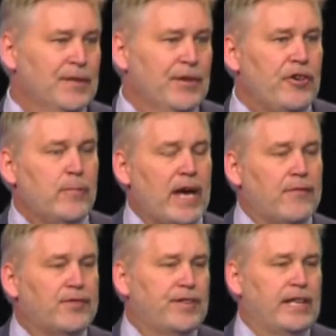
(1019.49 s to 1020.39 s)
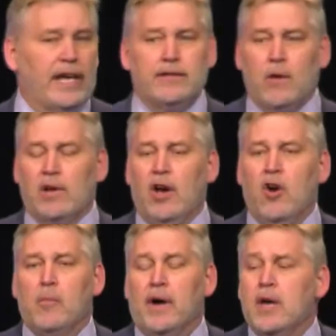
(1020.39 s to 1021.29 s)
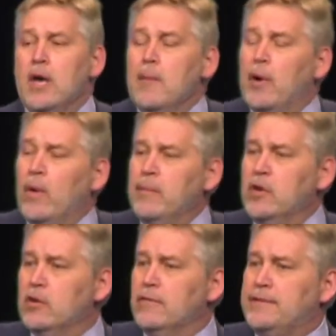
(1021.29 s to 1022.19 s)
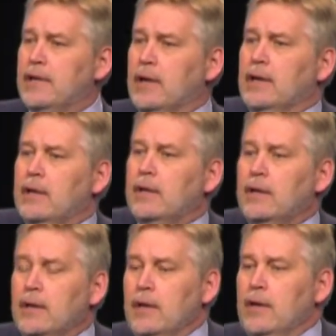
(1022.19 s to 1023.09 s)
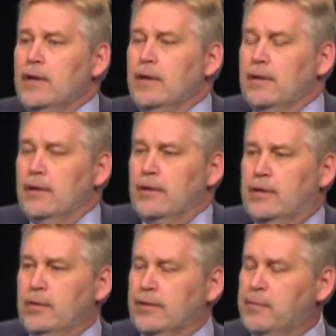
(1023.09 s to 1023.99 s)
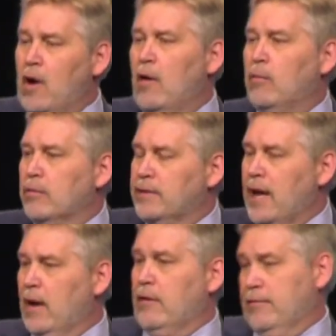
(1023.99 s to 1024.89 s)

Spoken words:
You may have seen it as Oklahoma. But we moved to a small town of